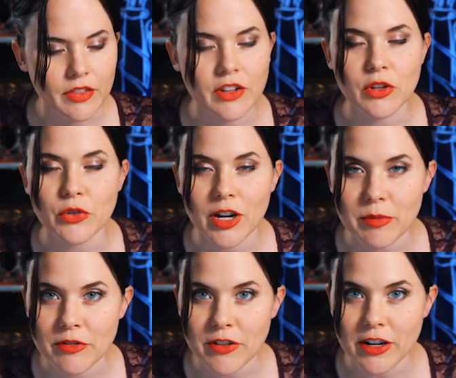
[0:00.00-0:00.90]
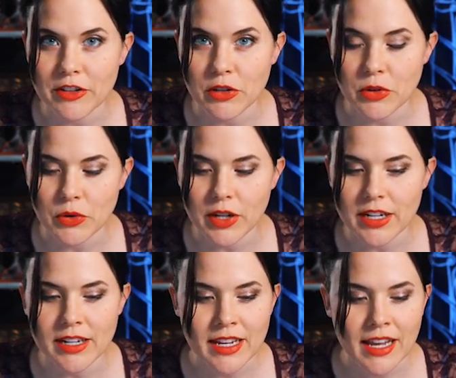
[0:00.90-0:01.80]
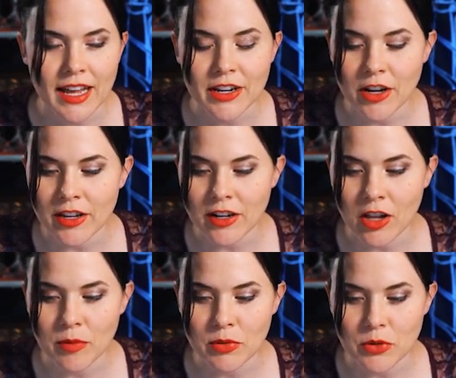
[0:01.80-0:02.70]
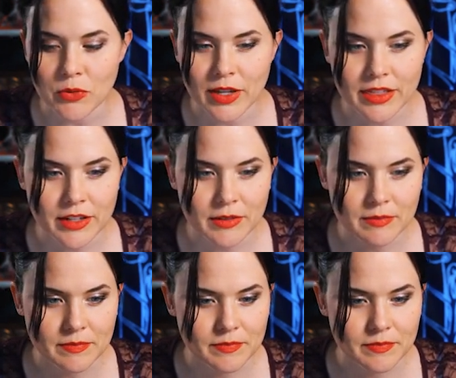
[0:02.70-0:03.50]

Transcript: Then you'll grab the file that you created and it'll upload right there.